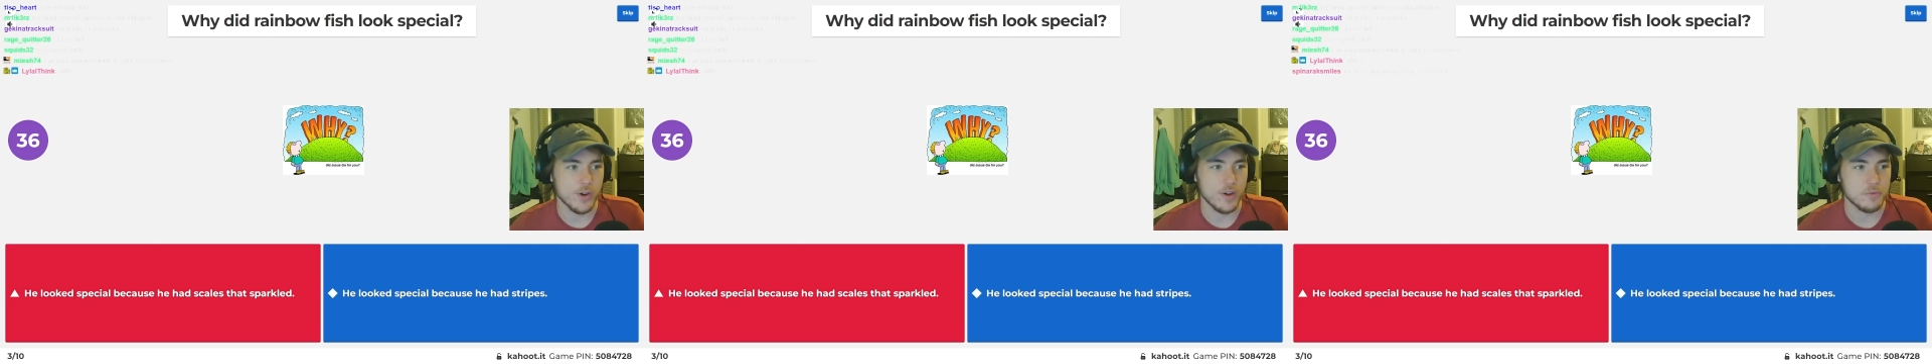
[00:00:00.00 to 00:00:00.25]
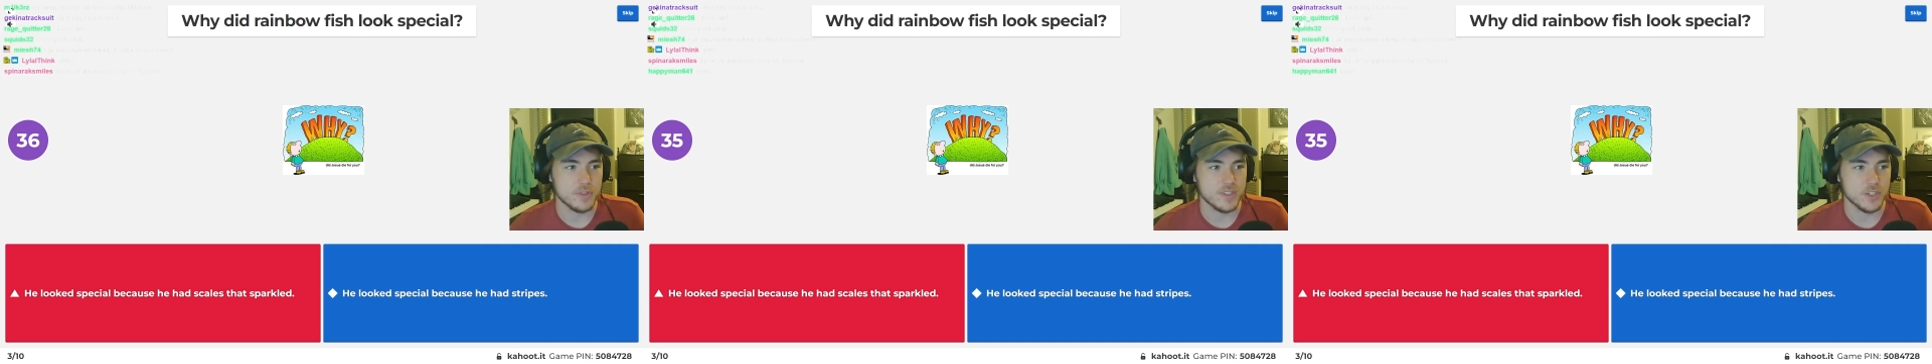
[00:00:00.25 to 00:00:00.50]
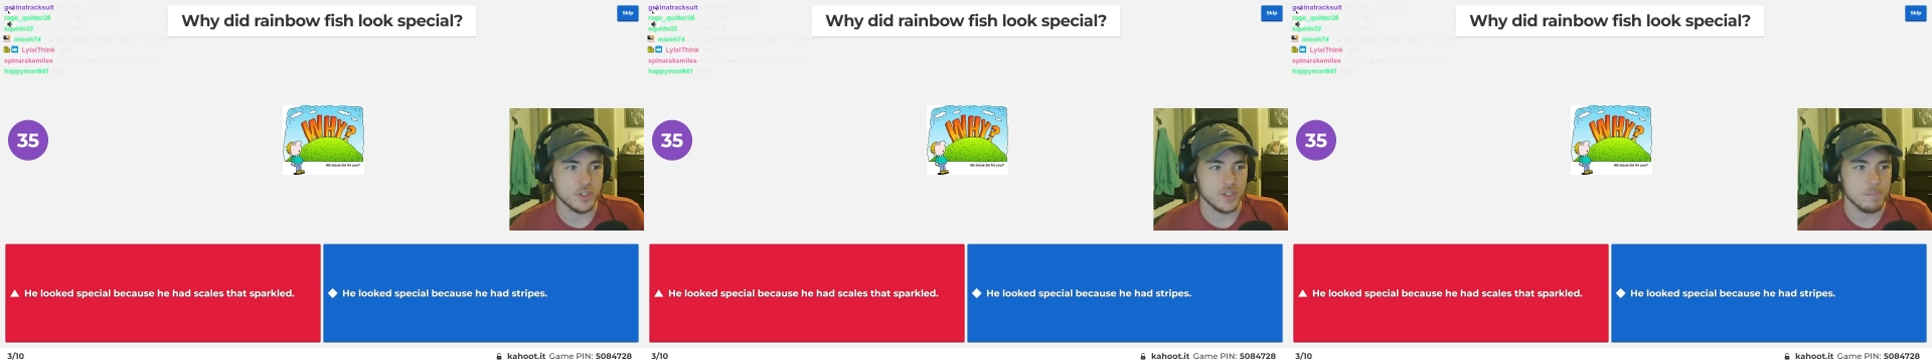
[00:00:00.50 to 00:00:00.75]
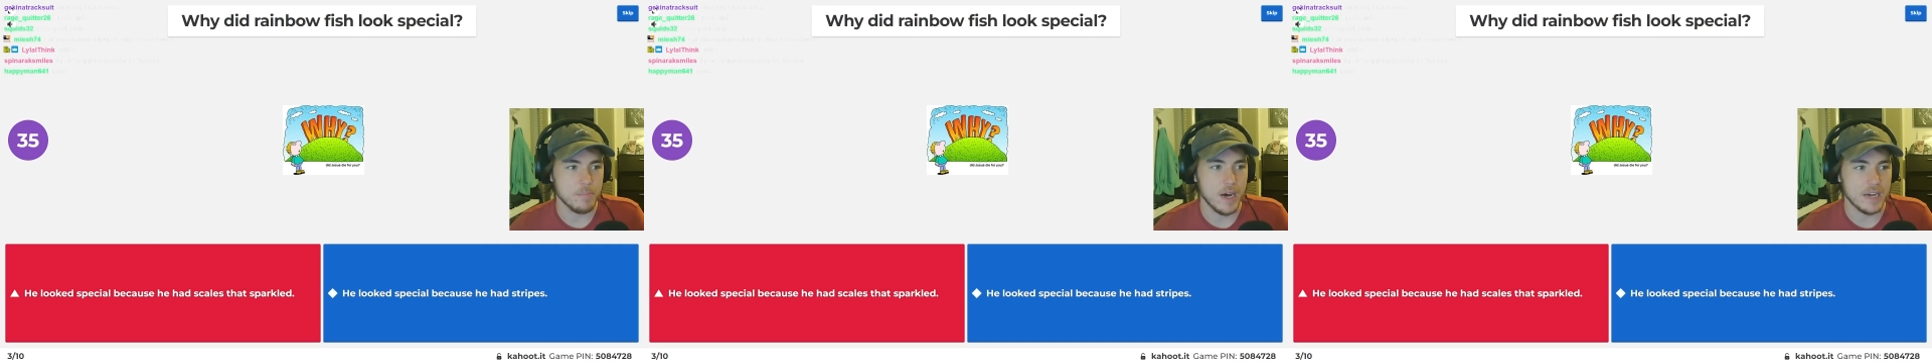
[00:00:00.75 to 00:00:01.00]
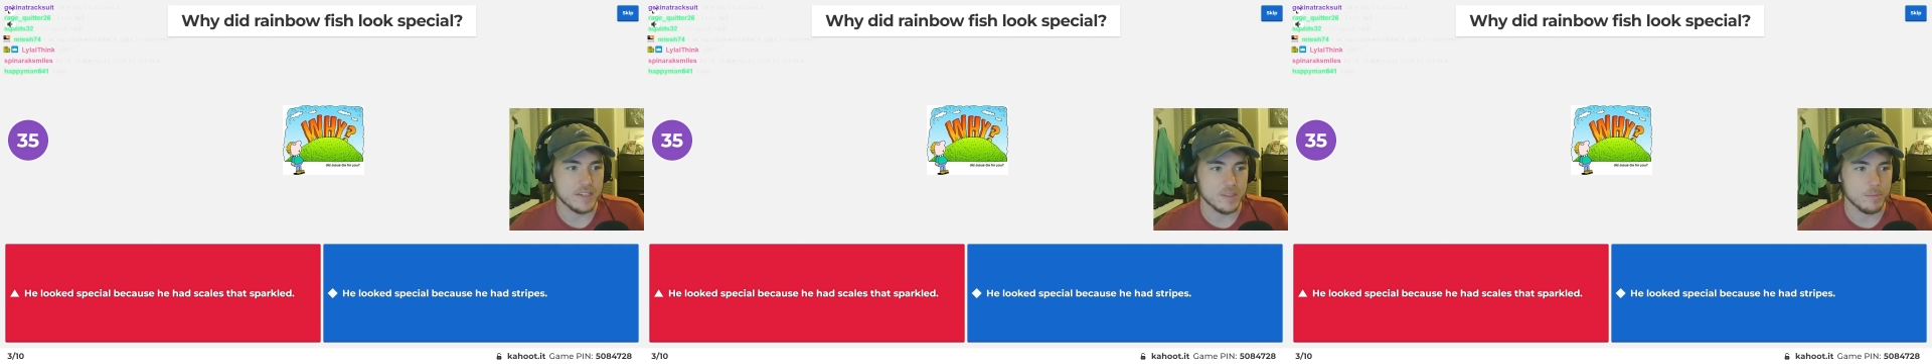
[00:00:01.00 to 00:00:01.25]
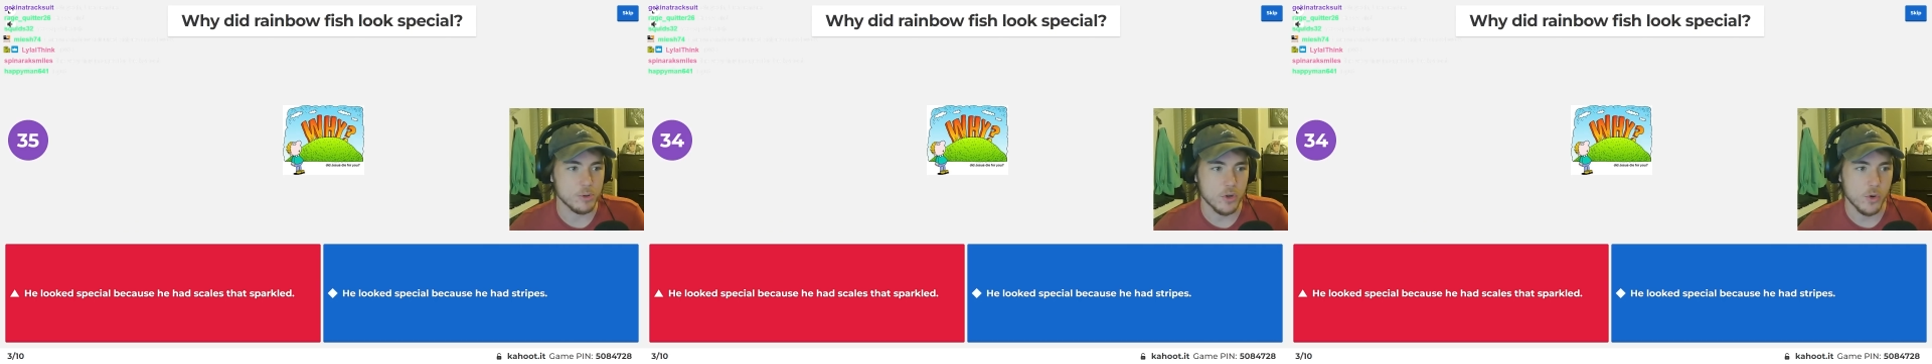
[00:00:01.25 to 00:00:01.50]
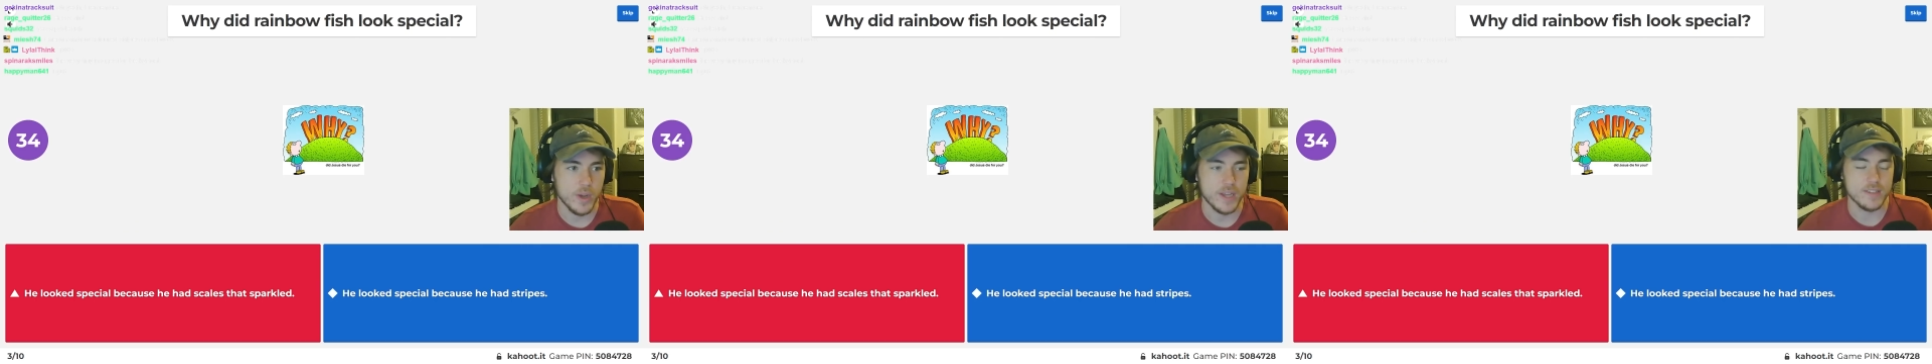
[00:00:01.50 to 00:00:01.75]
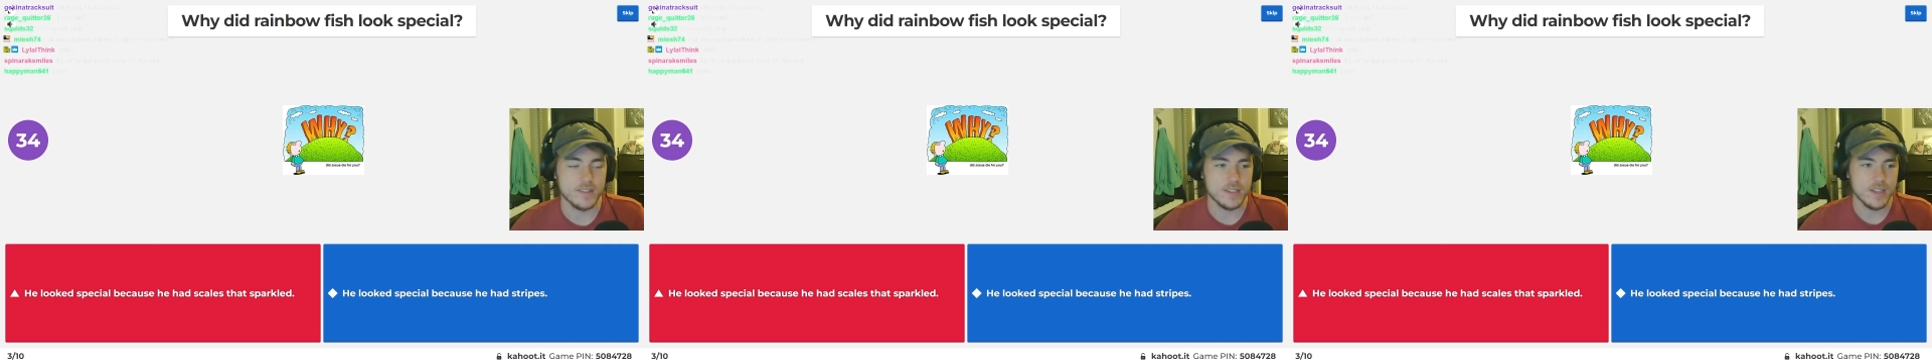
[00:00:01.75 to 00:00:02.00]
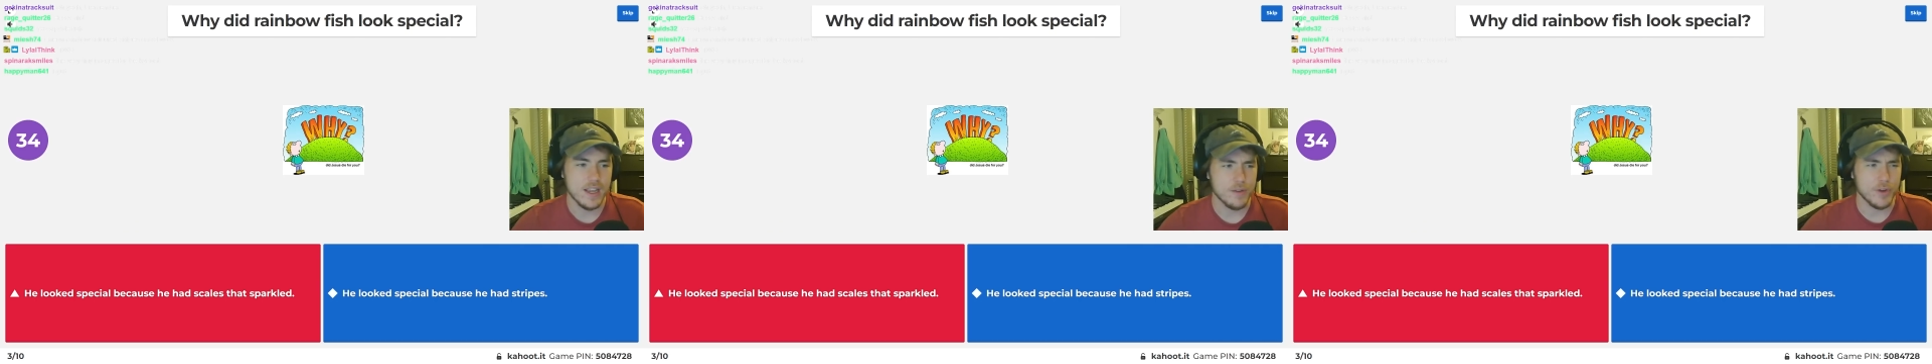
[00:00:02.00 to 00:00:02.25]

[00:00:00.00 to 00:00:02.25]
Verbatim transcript: off with such an impossible quiz.